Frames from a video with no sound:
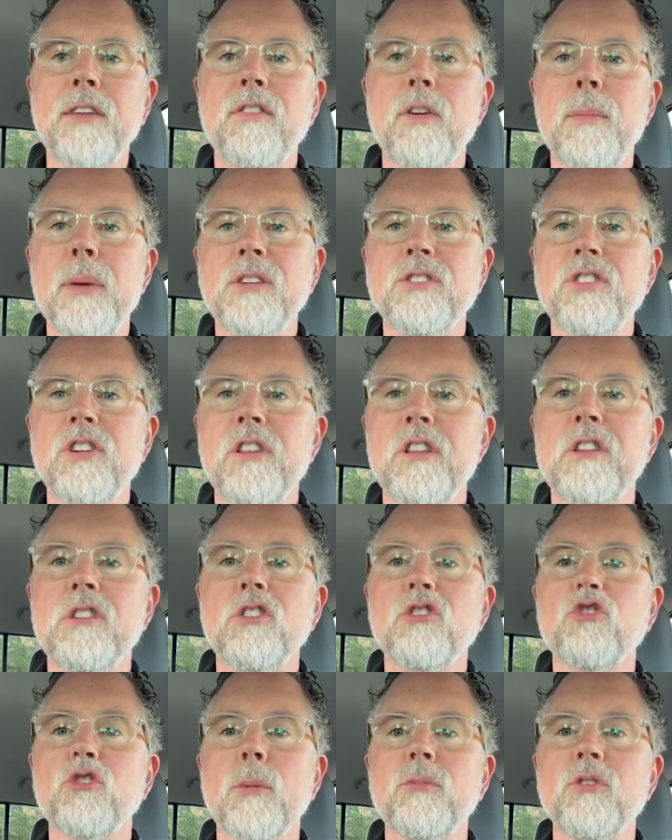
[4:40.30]
information is in the
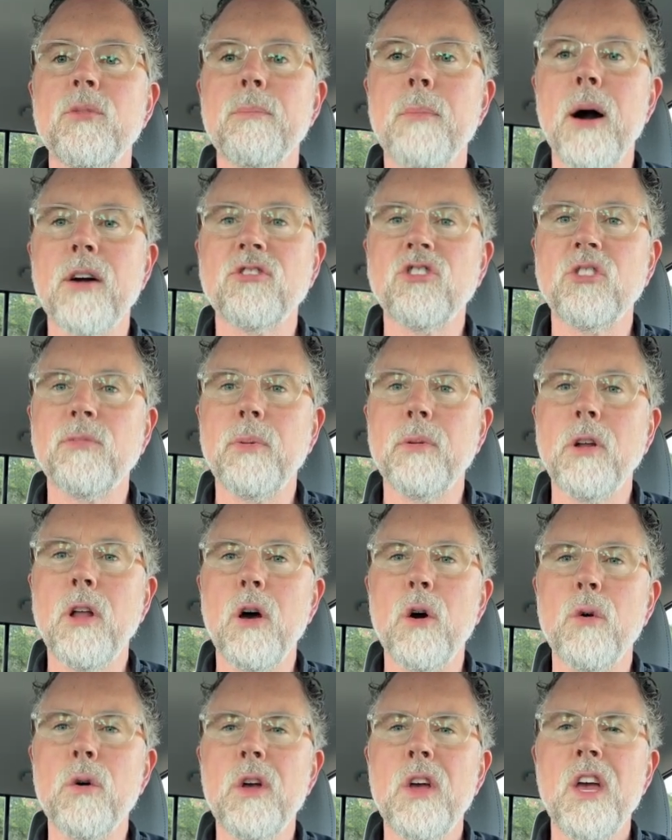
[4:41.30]
description boxes
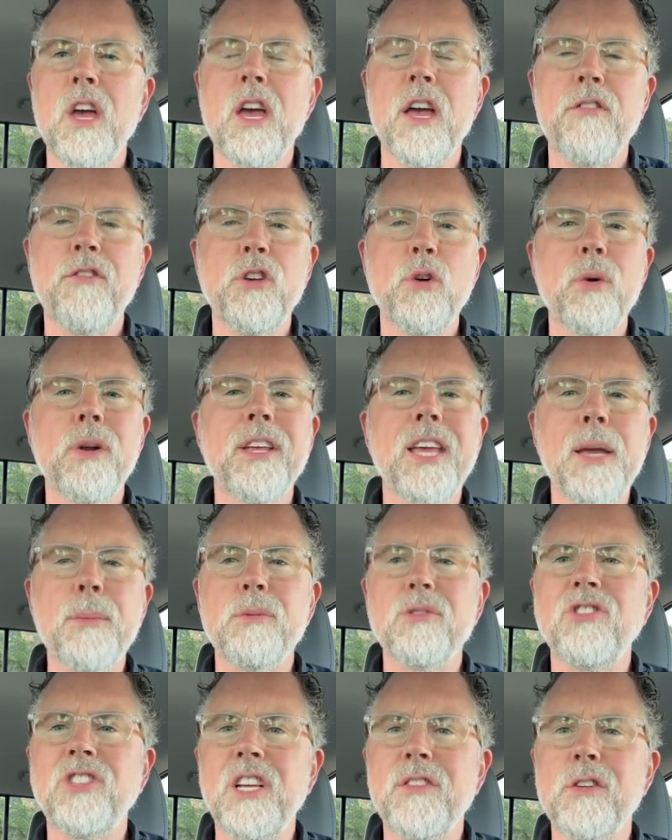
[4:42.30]
below. If you want to keep
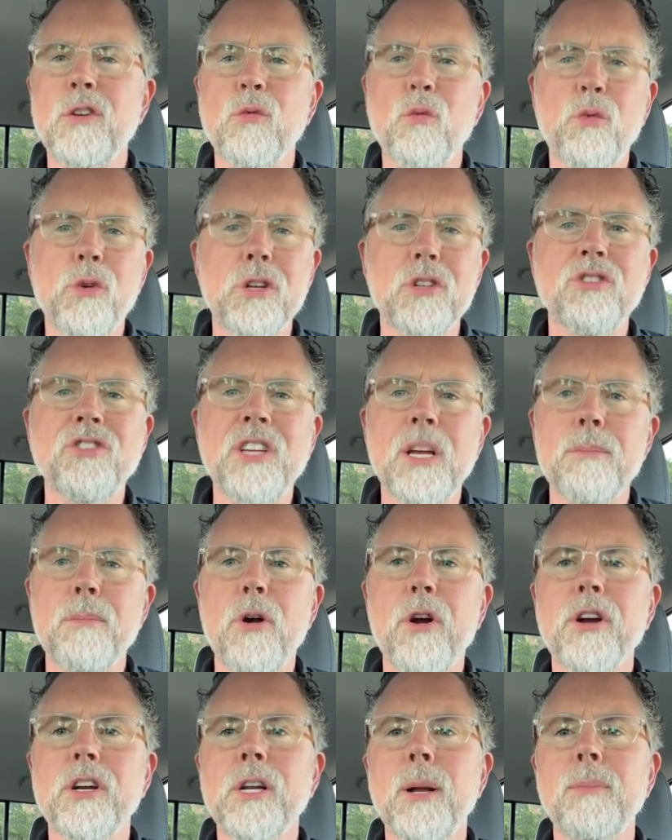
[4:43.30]
receiving real estate
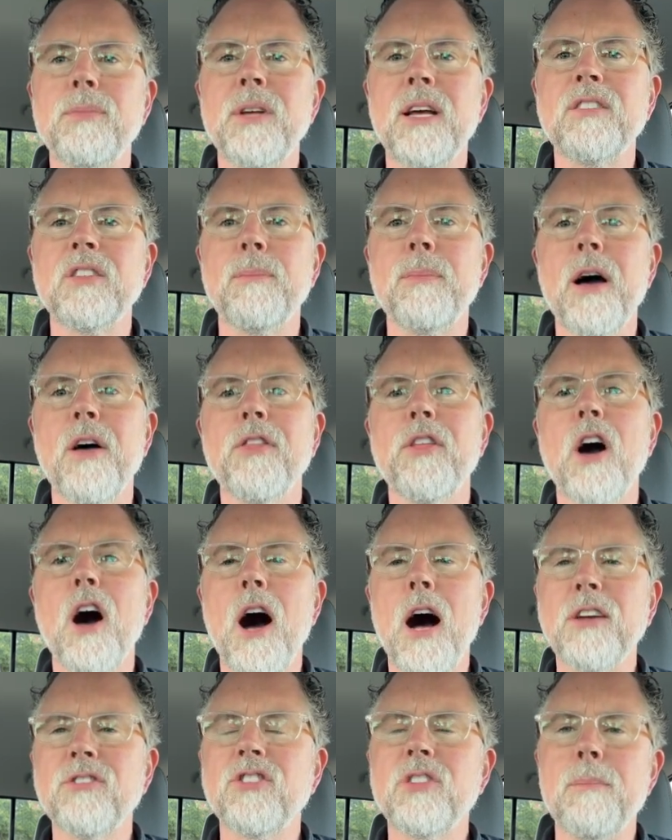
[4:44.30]
market updates about the
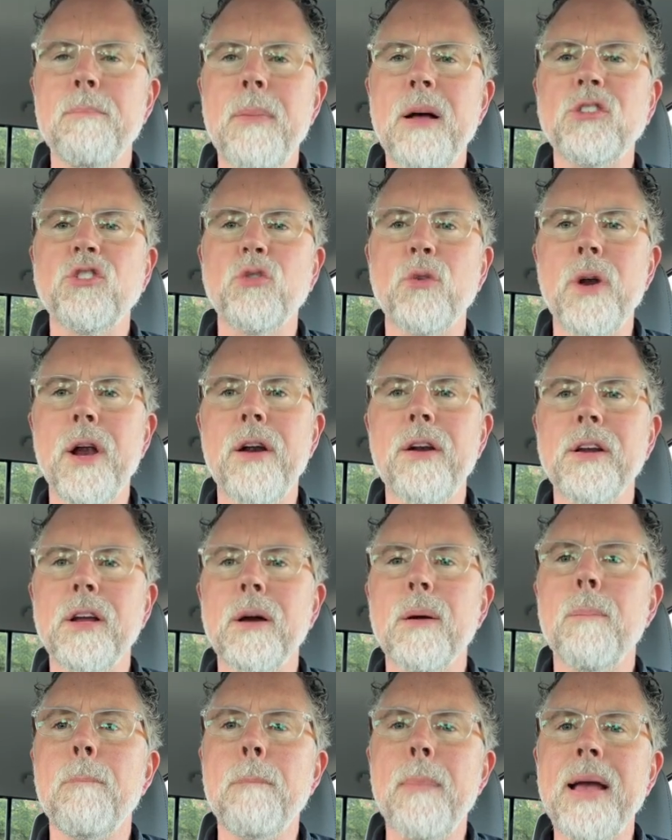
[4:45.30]
Austin metro
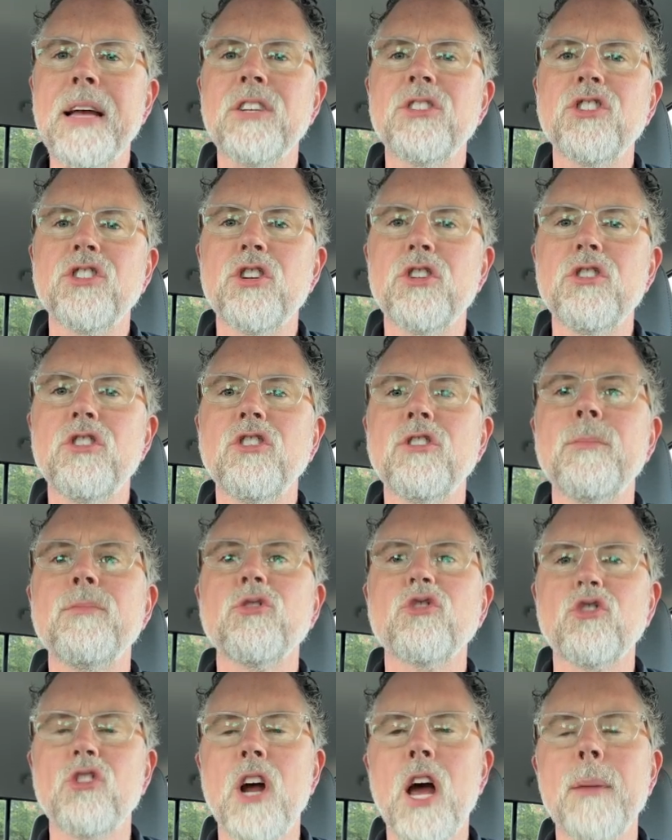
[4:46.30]
area, make sure to
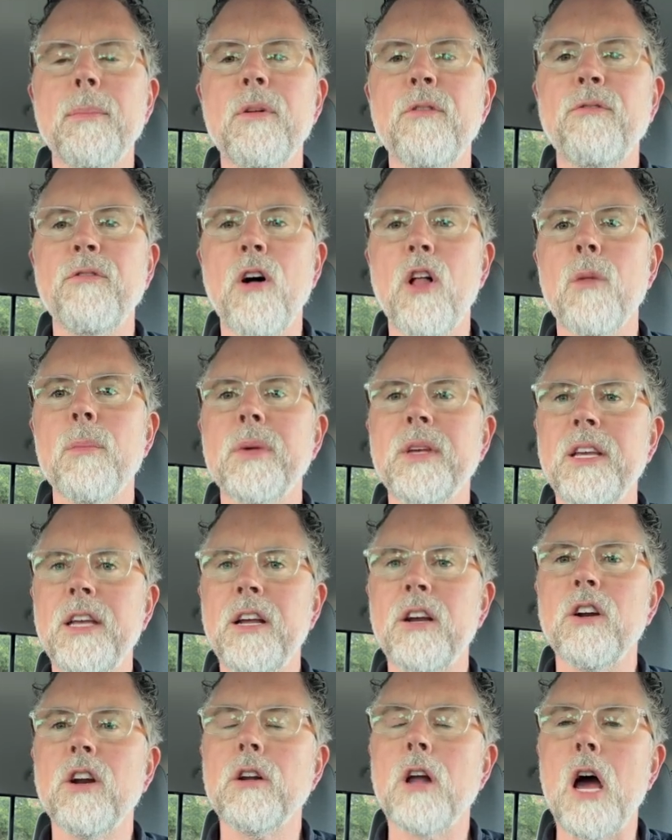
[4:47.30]
subscribe and follow me
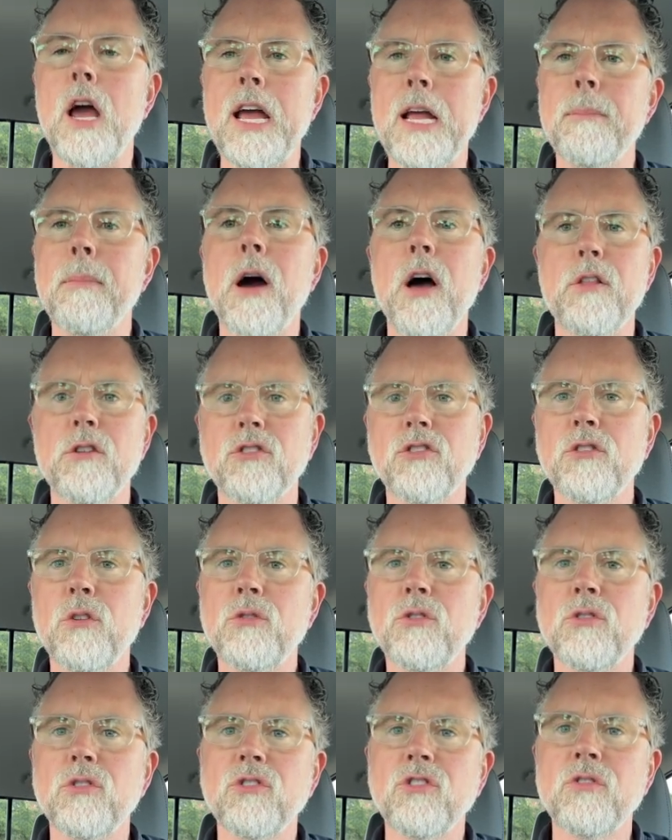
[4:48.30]
here and my other
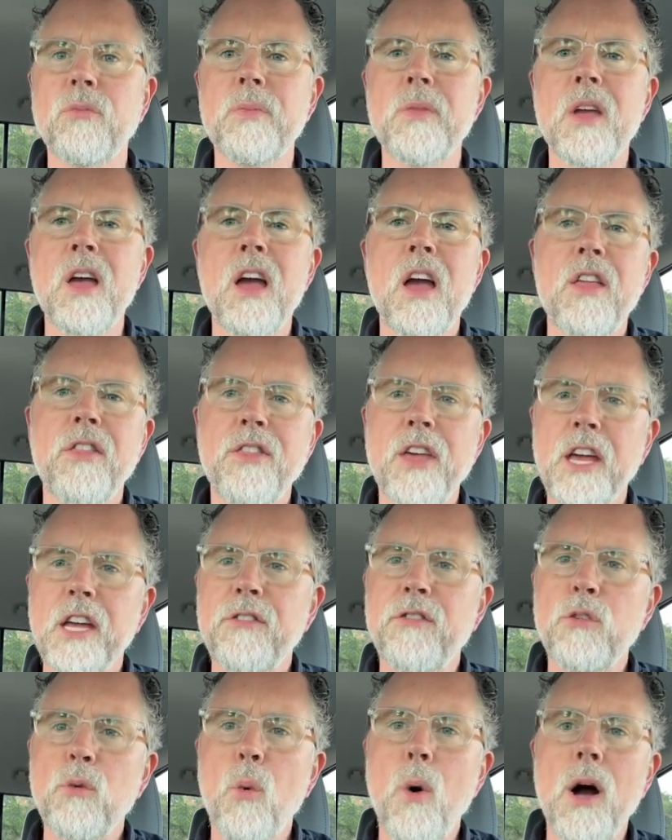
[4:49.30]
socials. Thank you
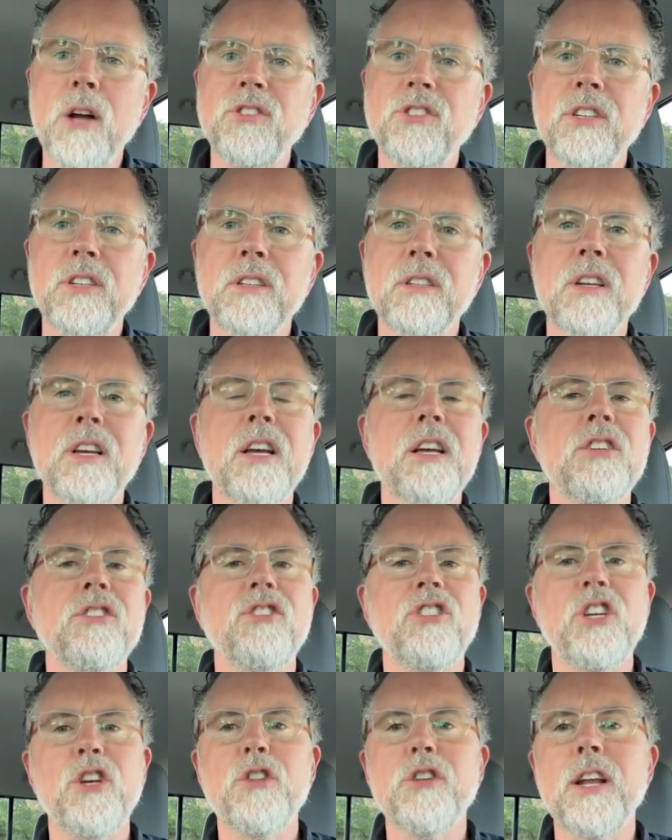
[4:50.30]
for watching.
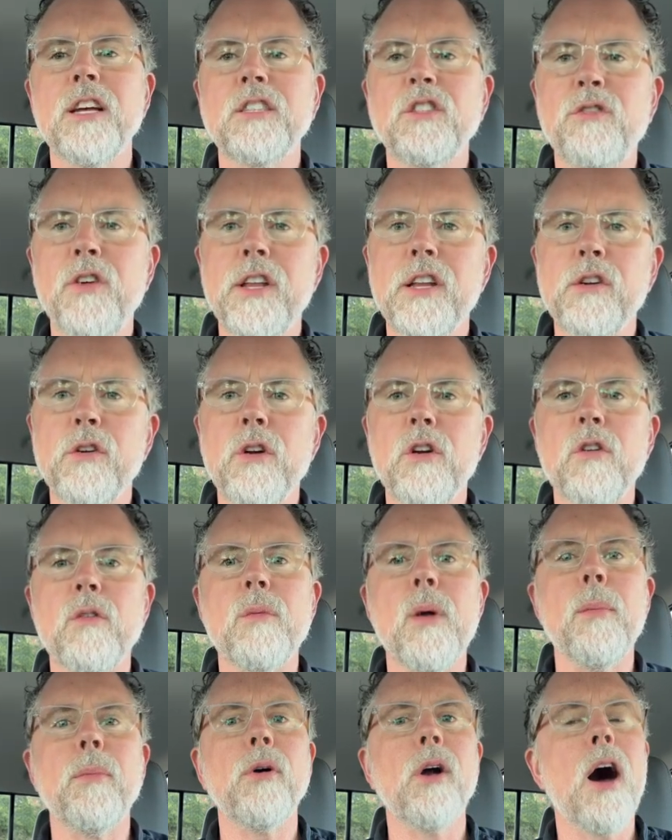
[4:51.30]
See you in the next video. And
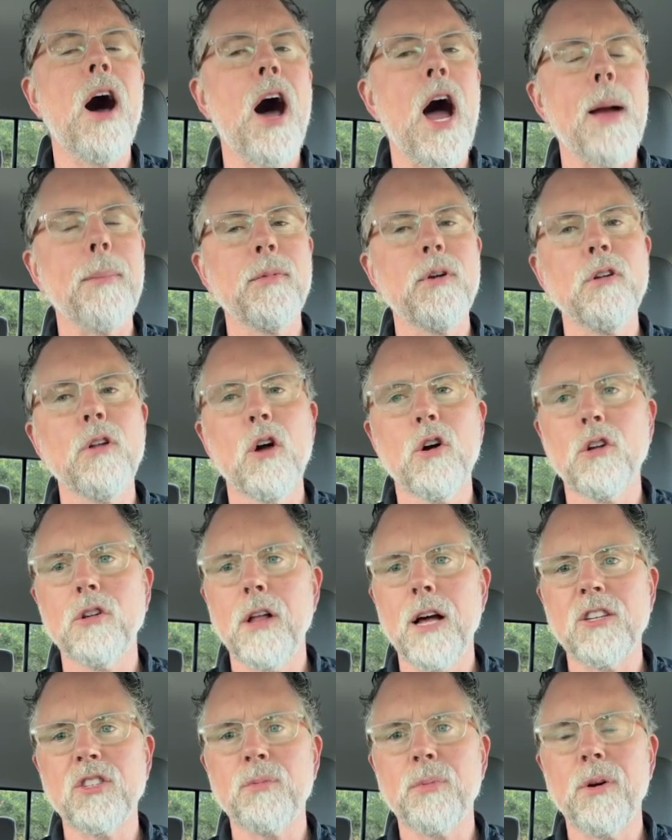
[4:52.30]
remember, I'm your local
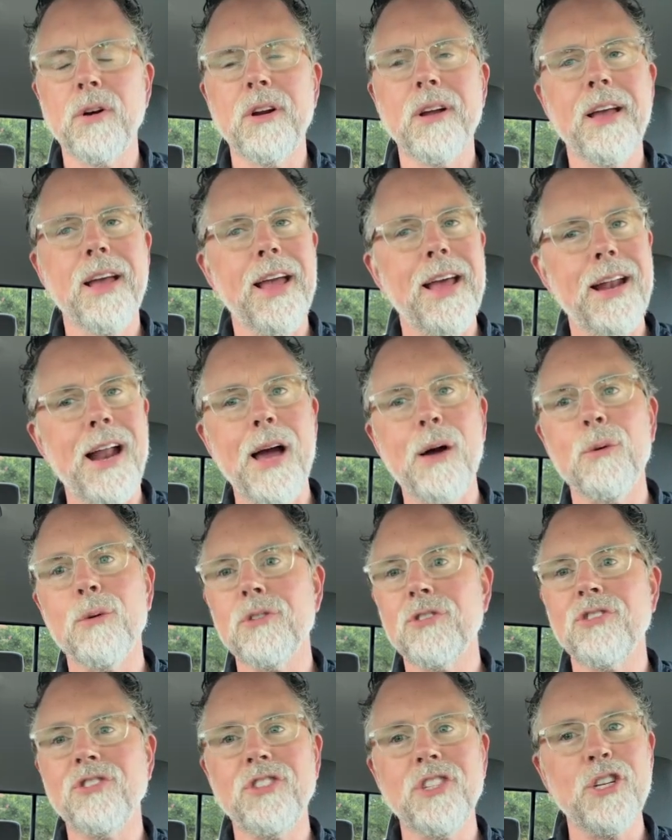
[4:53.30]
expert, and I will
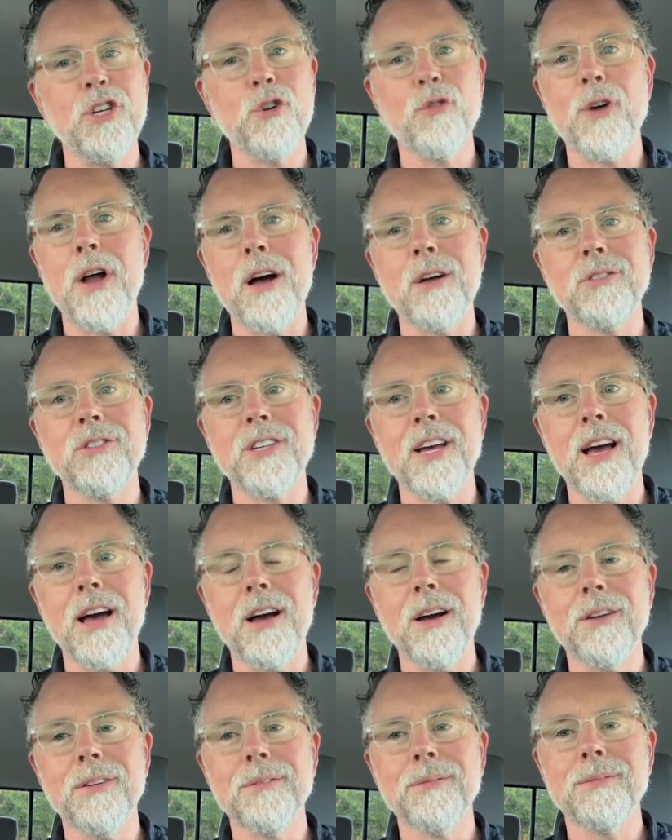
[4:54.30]
see you around
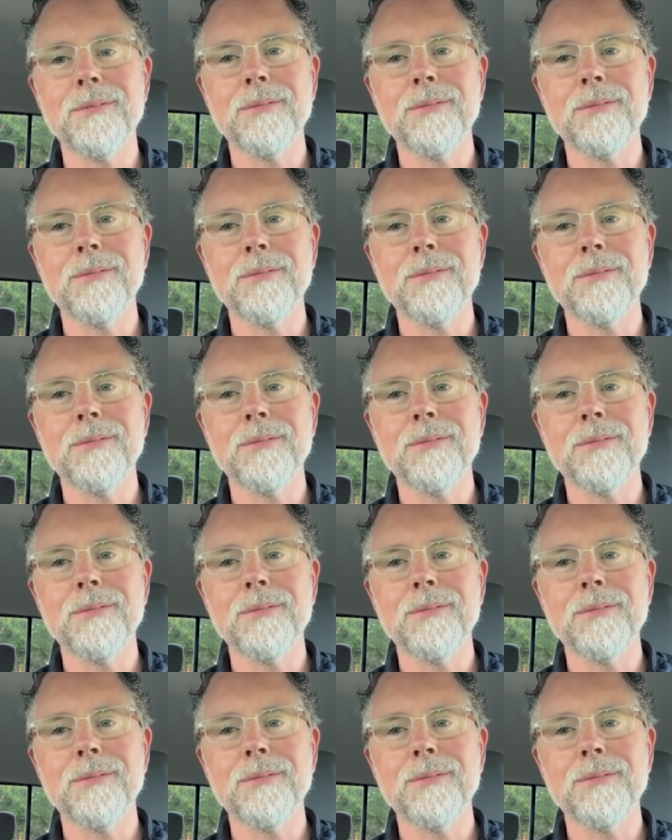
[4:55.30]
town.